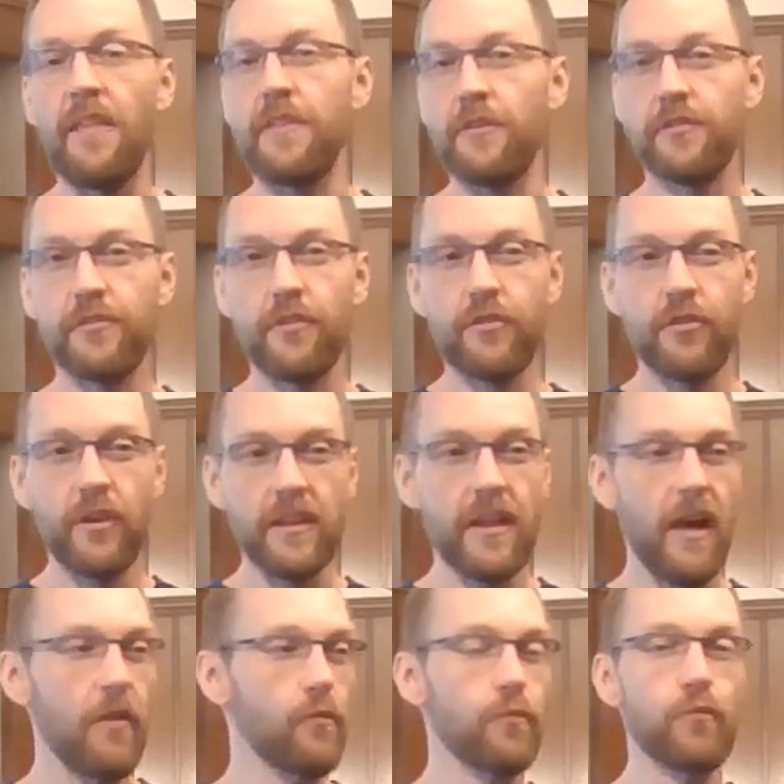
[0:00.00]
They're so
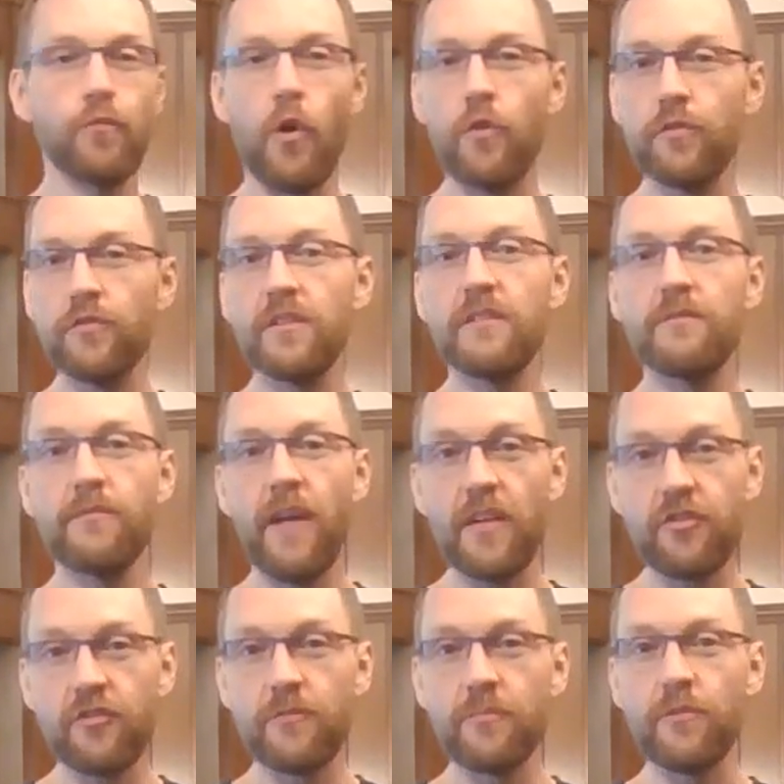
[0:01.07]
good. Roasted
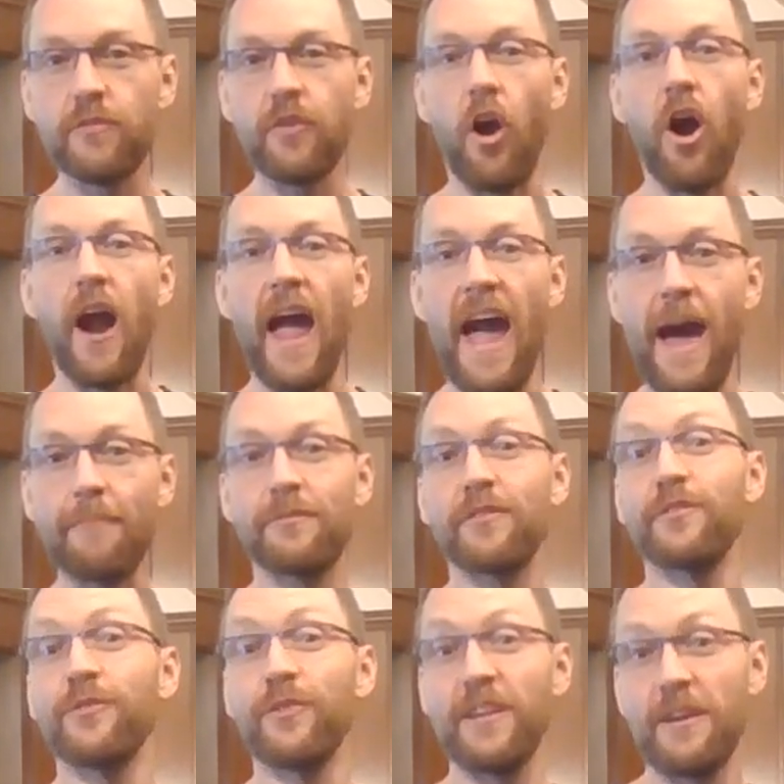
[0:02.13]
vegetables are
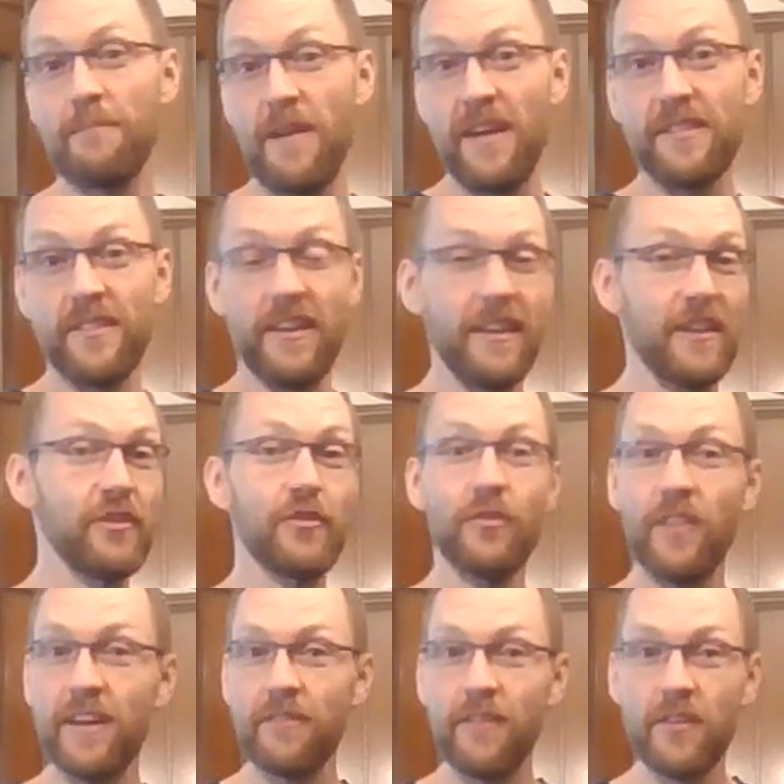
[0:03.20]
absolutely amazing. You
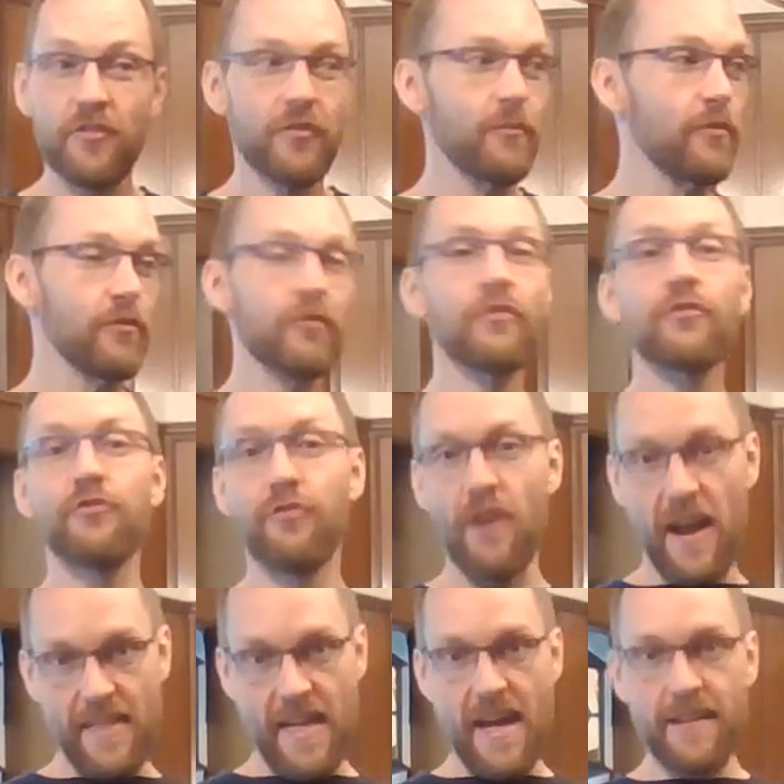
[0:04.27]
don't like vegetables,
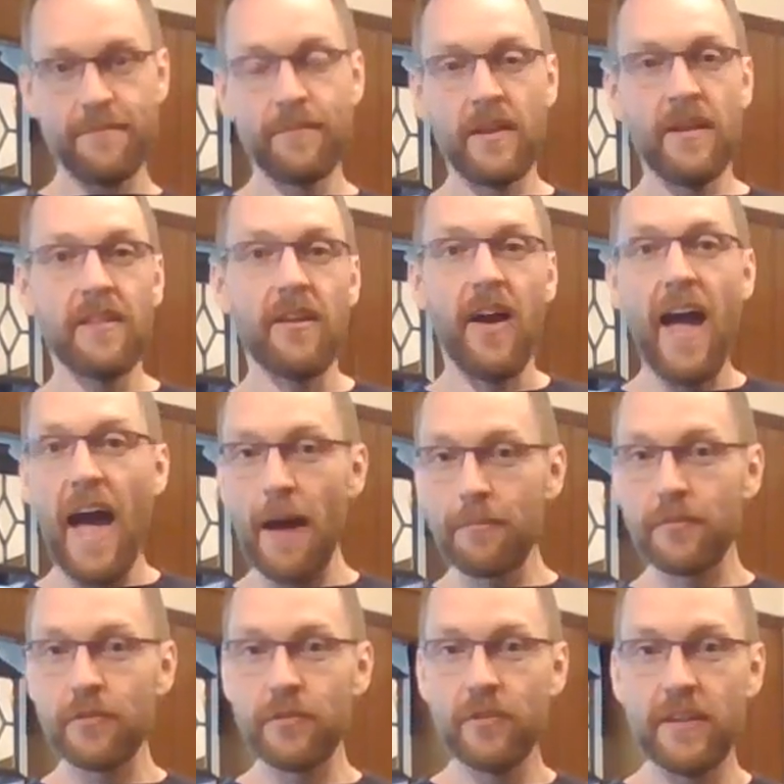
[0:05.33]
try that. They're
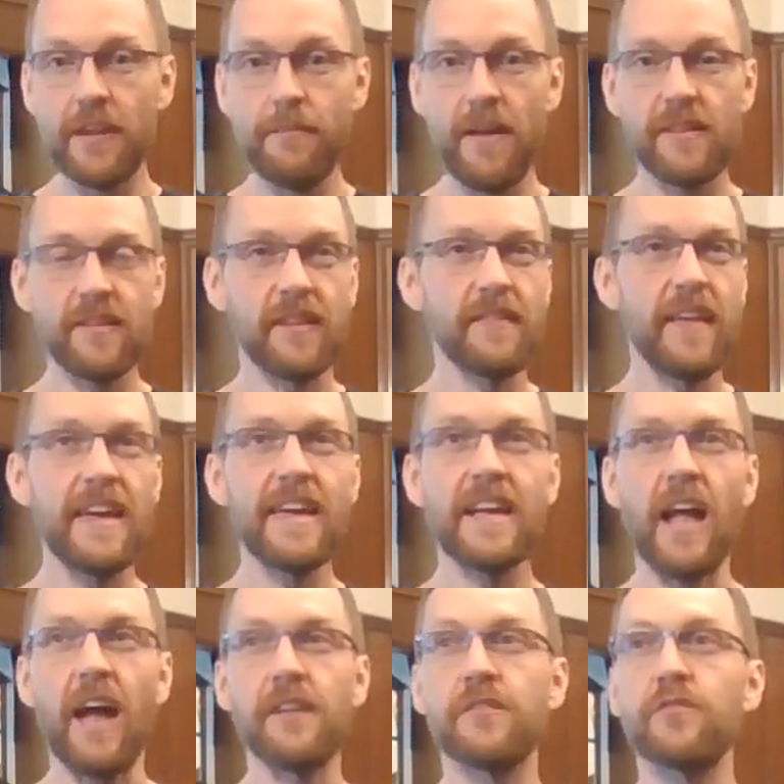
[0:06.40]
absolutely amazing. They
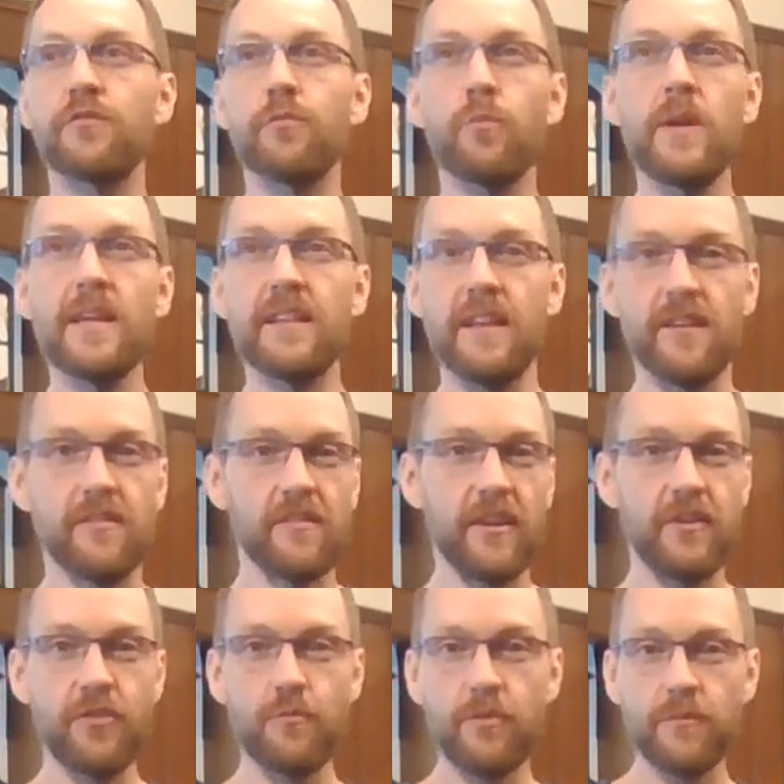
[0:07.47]
get a sweetness
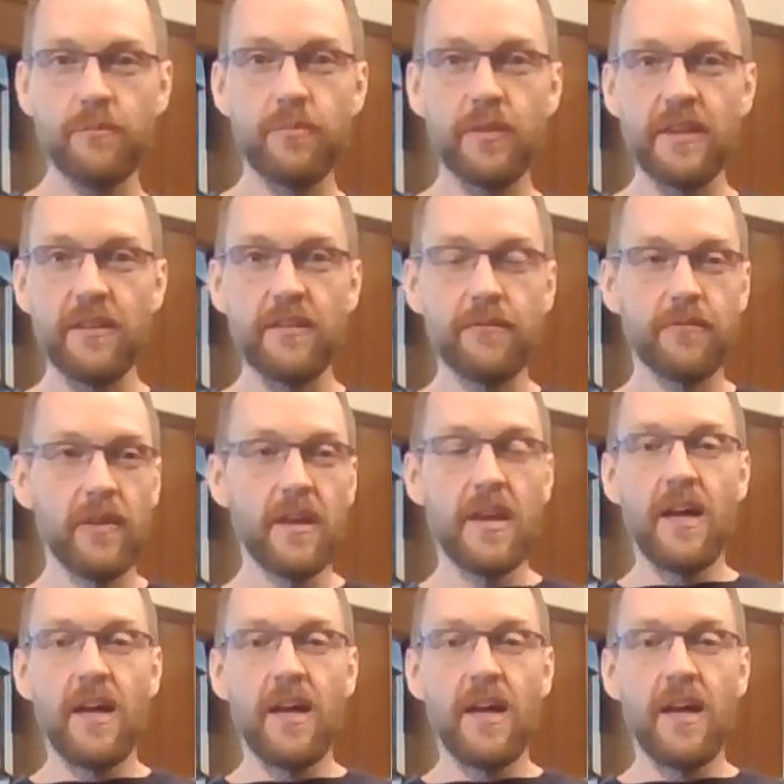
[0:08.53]
like you wouldn't believe.